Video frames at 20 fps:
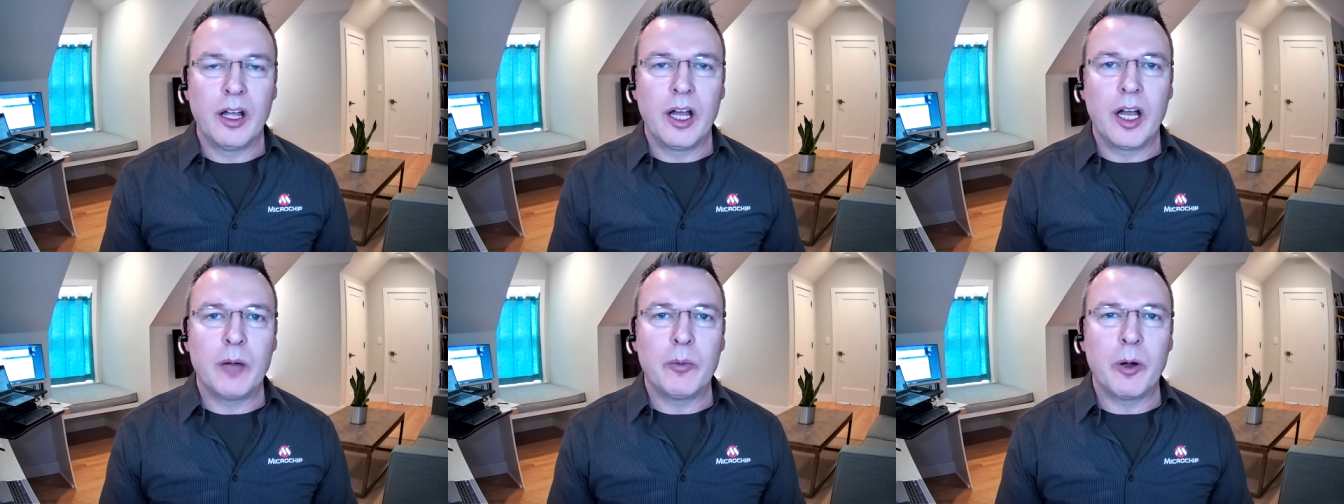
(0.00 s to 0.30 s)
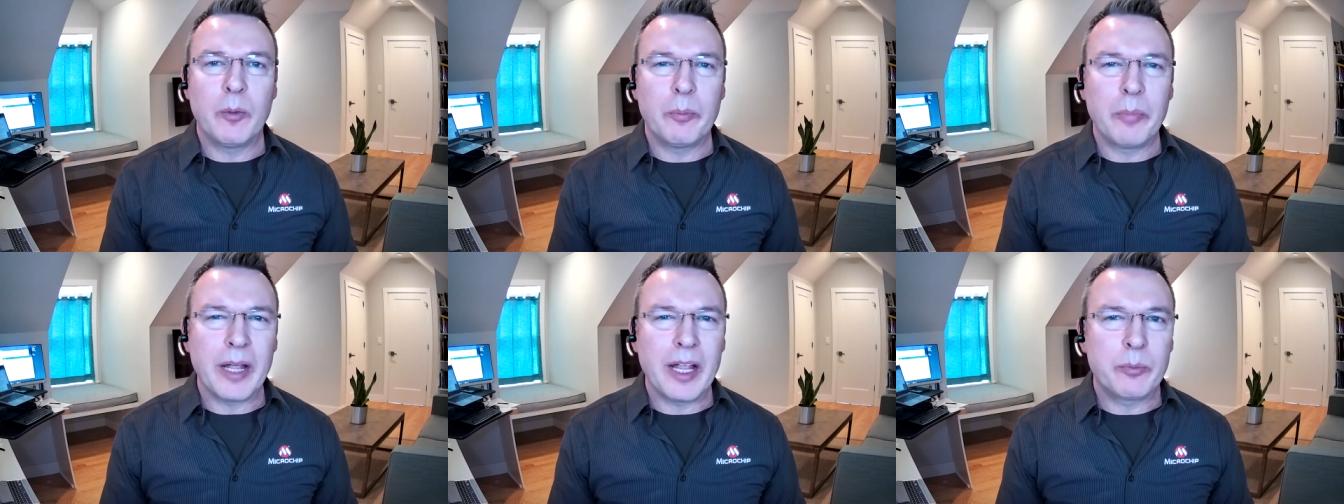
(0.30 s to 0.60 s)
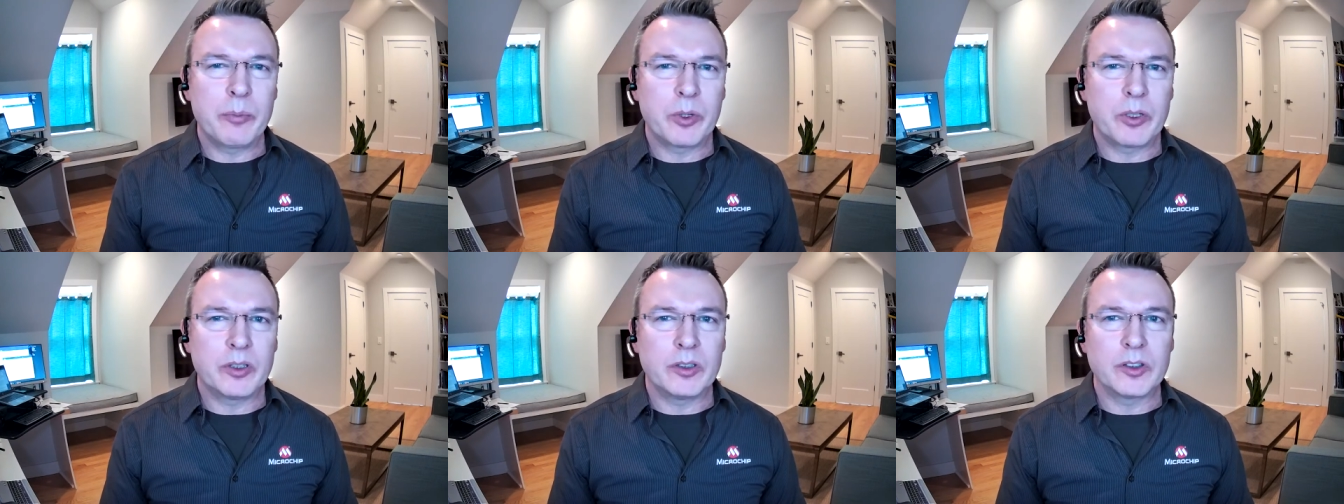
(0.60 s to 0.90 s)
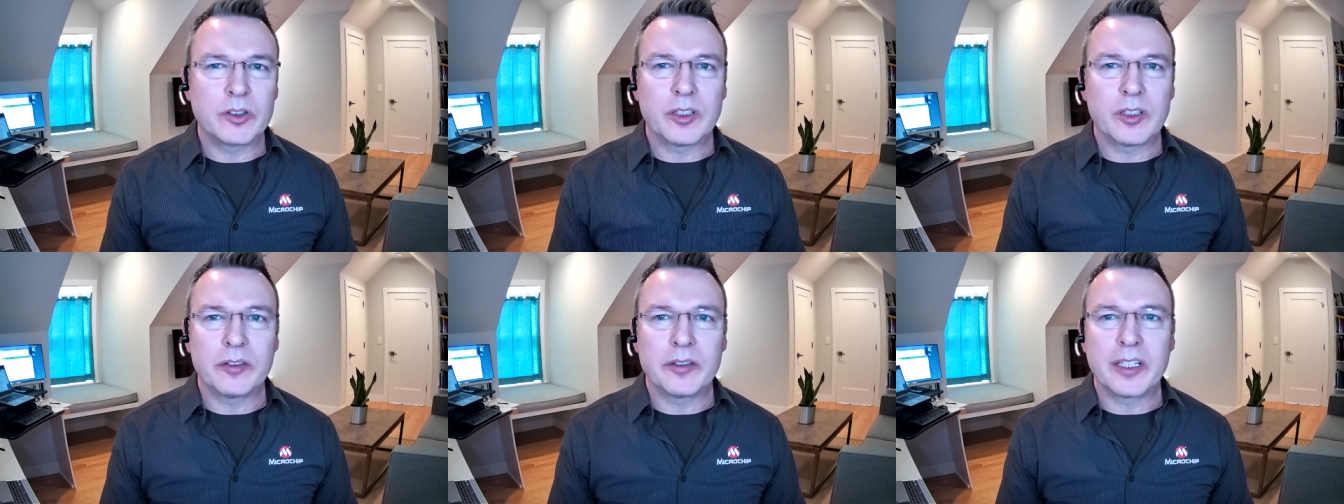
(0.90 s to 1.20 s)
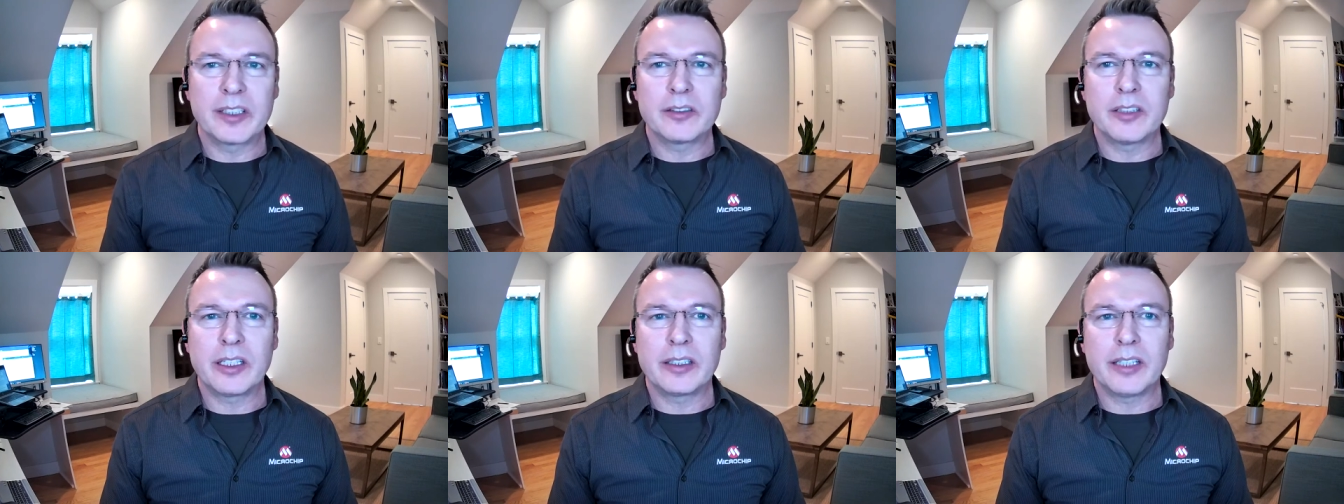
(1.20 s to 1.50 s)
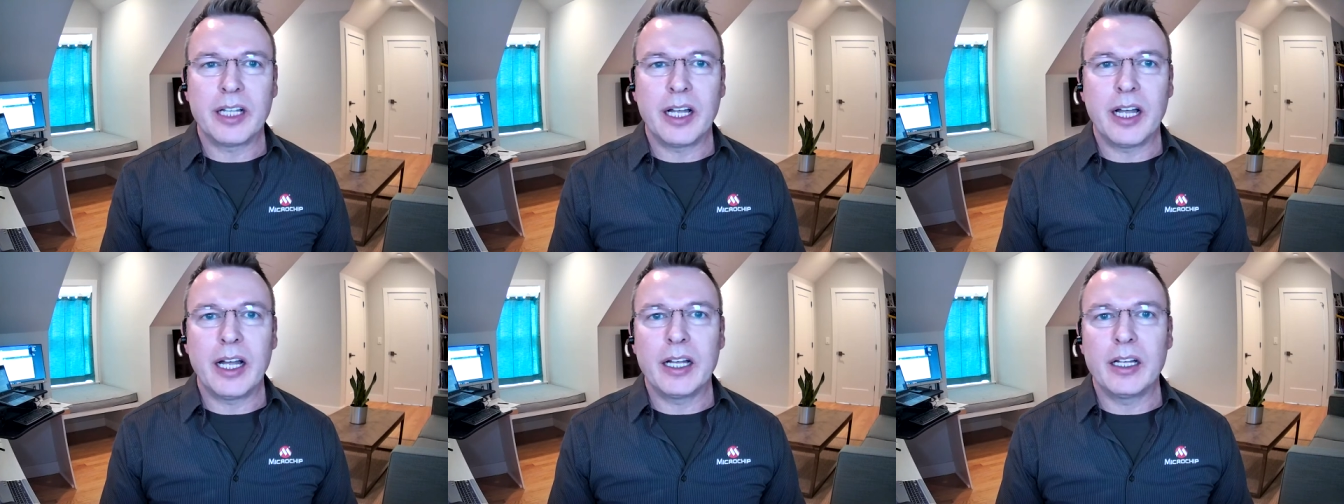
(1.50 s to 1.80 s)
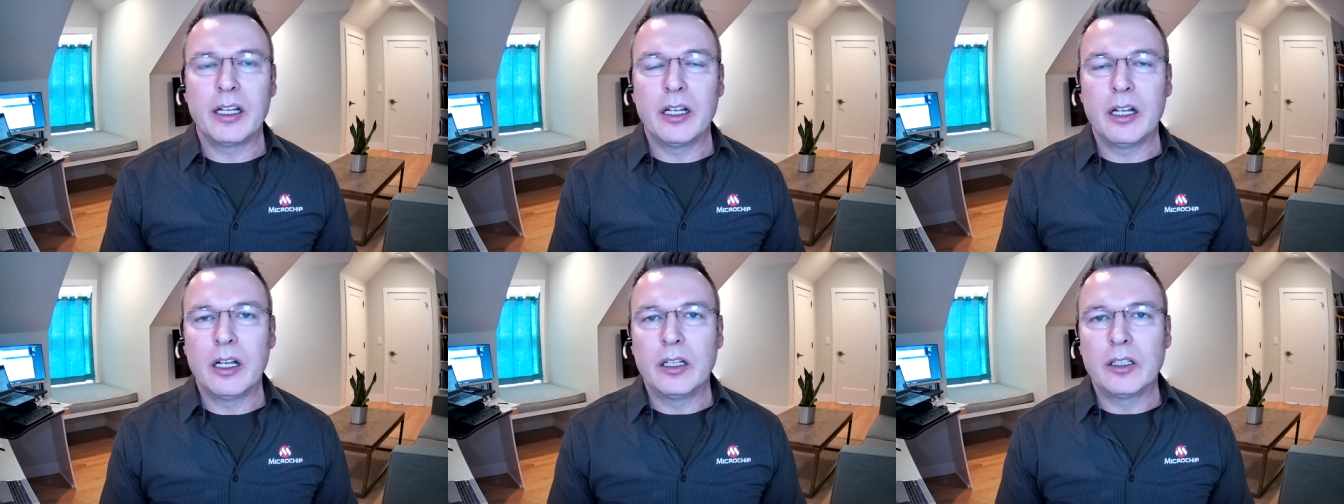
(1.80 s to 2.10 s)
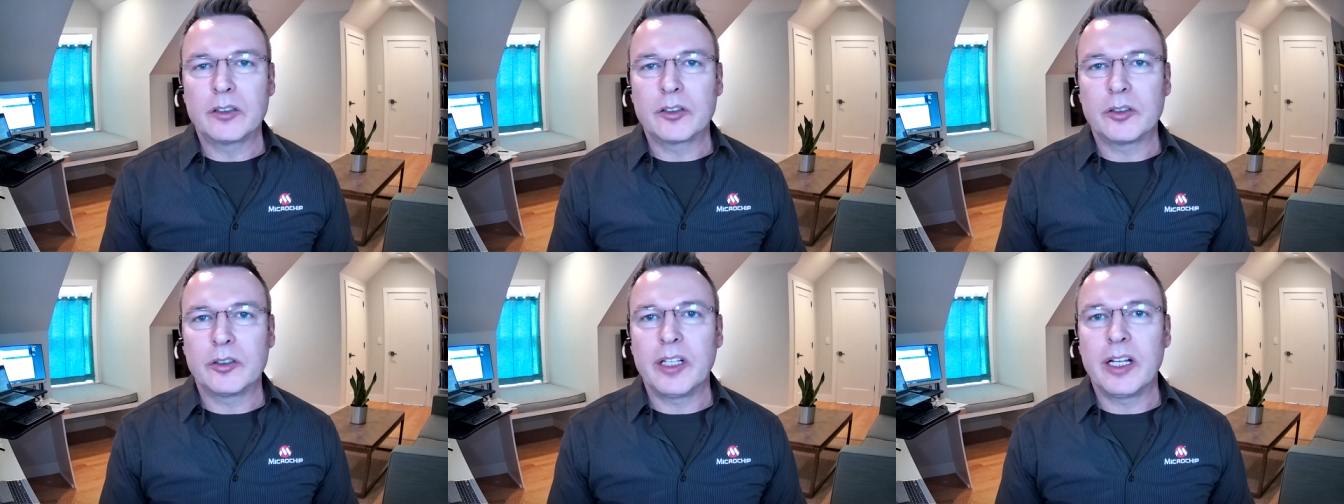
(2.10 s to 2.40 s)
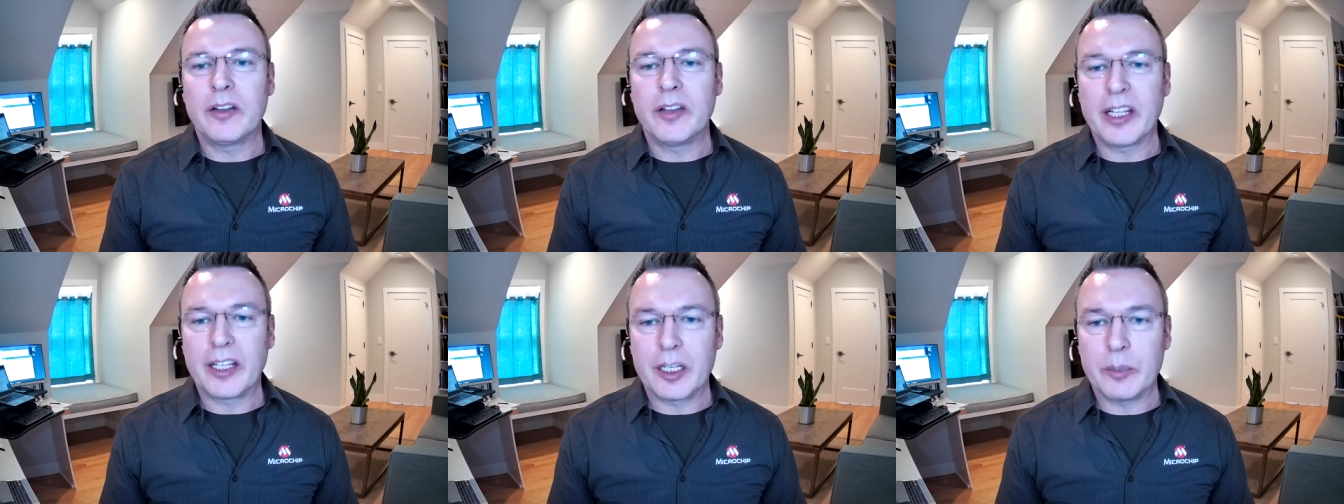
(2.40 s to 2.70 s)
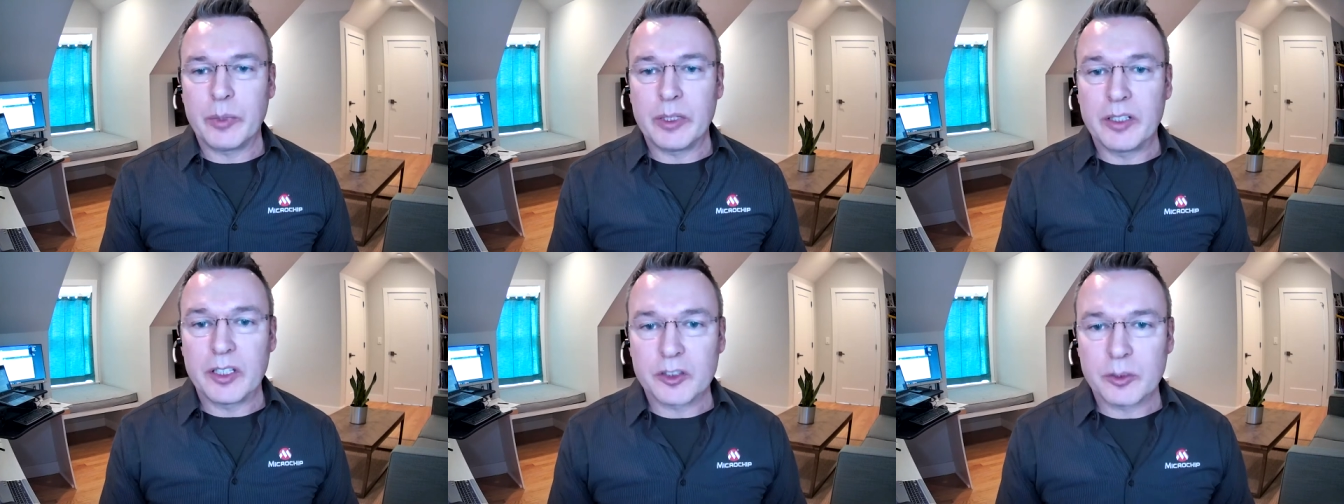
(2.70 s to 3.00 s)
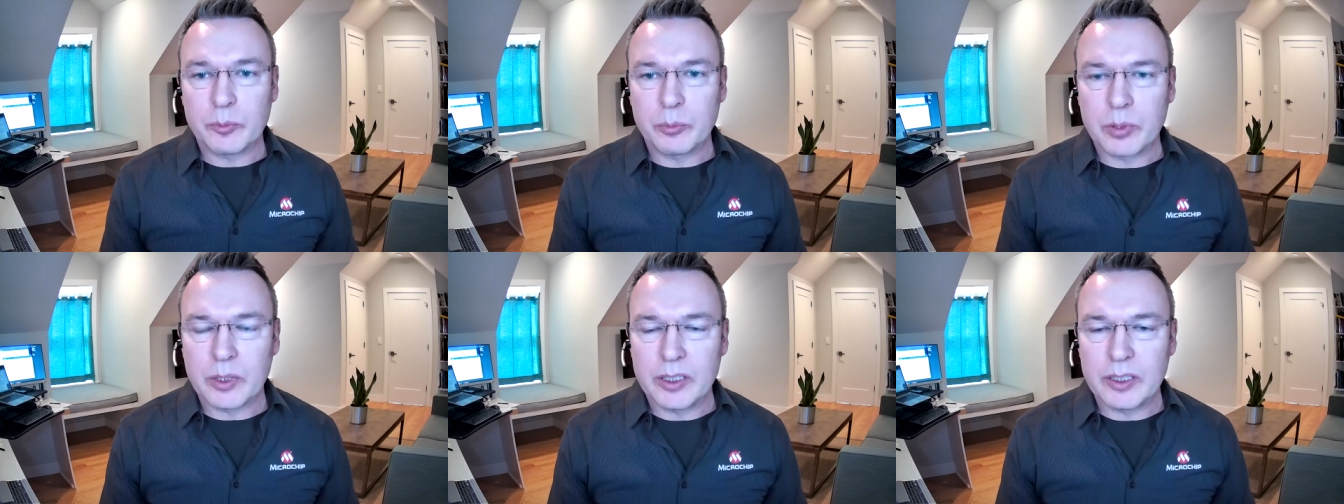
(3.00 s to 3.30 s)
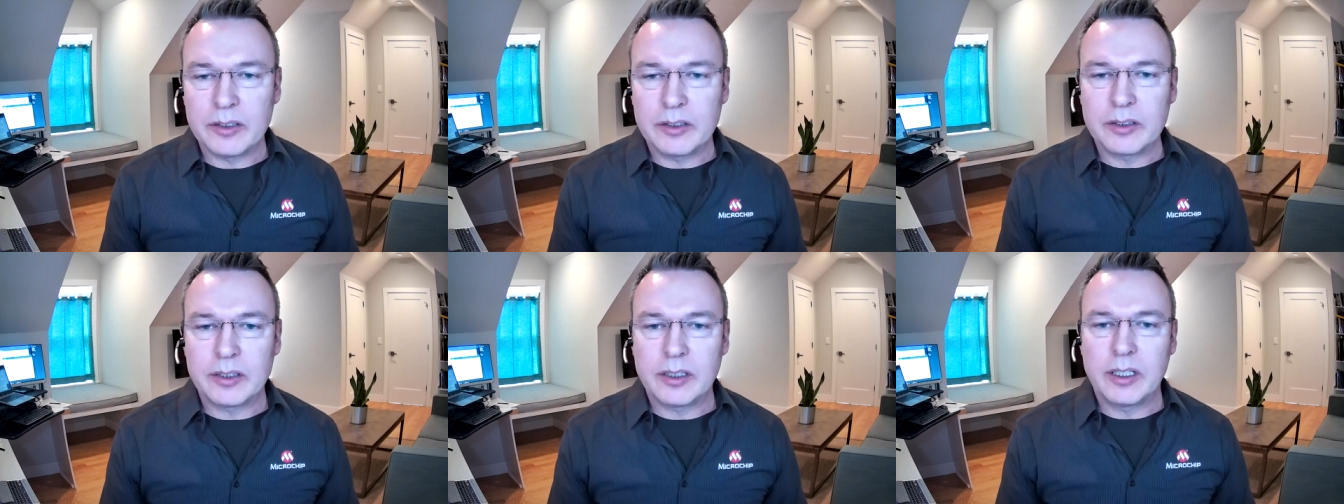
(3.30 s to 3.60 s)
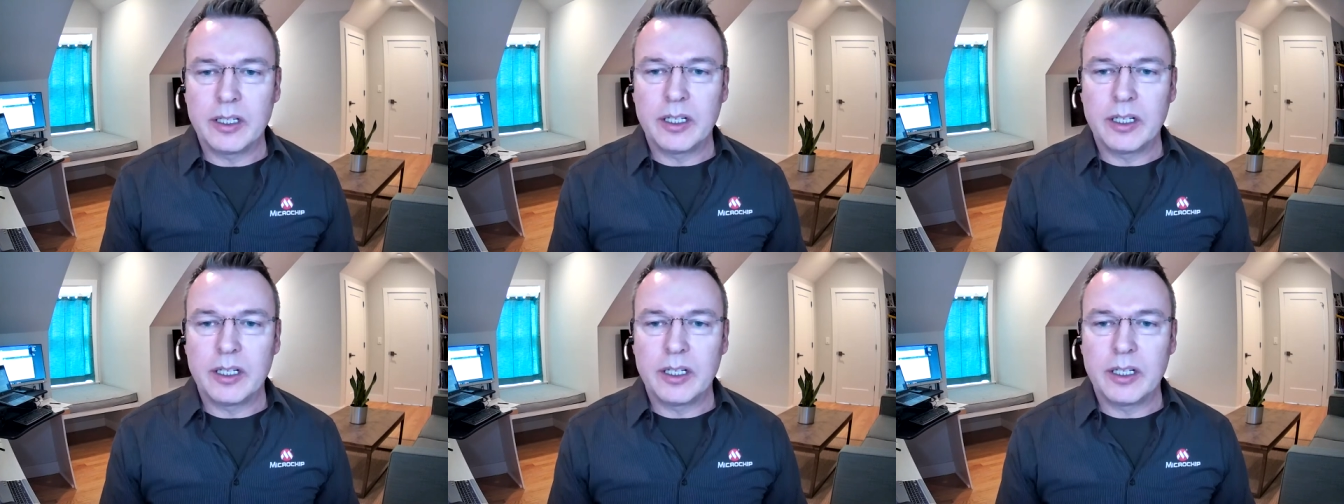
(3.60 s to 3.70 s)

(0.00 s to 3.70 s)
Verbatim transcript: about papers and things like that. So yeah, they can be disciplined,